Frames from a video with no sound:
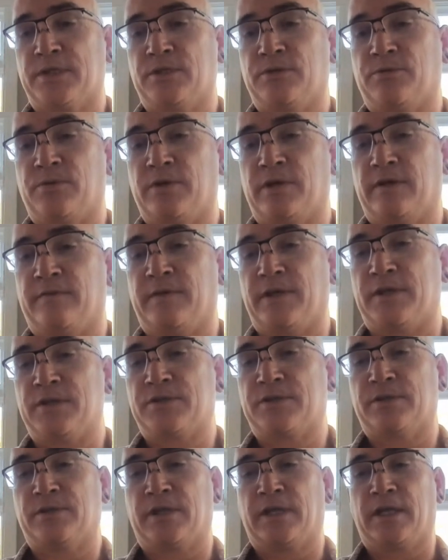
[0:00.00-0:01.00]
and do we
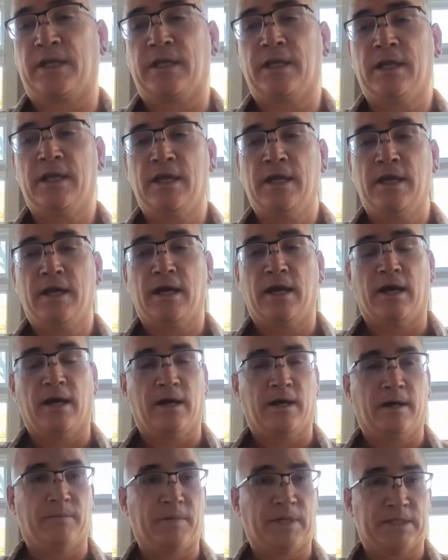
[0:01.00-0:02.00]
eventually
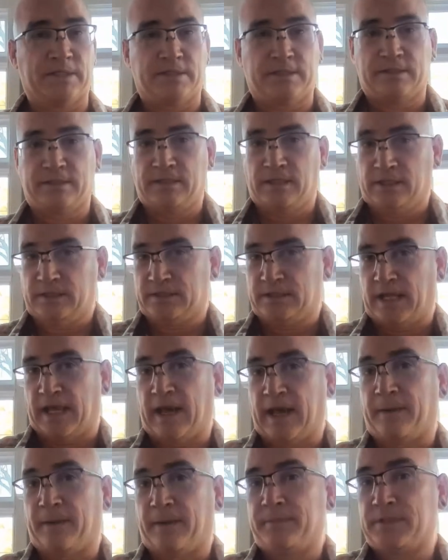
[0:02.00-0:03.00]
um, a-
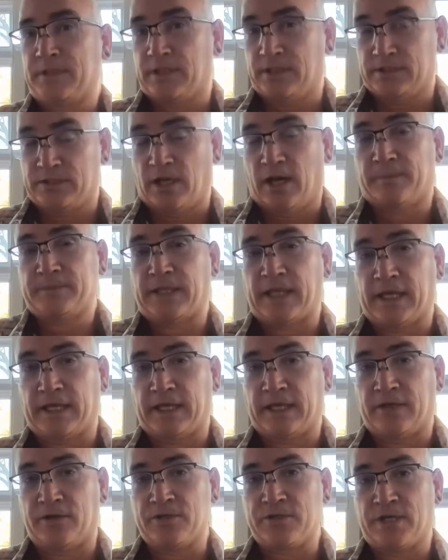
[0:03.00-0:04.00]
adapt, adopt that
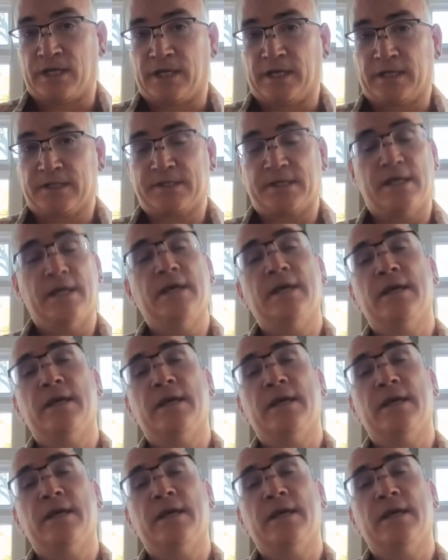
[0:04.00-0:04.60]
energetics?